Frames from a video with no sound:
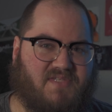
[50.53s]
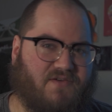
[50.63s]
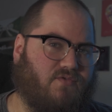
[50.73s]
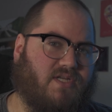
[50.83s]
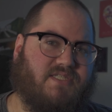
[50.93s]

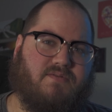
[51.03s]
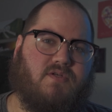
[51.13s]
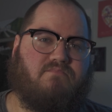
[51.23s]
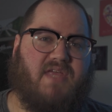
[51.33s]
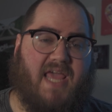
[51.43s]
different
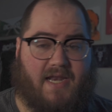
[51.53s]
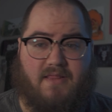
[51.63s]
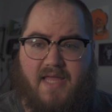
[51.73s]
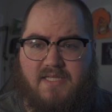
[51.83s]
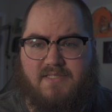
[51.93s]

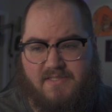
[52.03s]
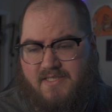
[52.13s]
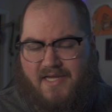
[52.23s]
Canon lenses.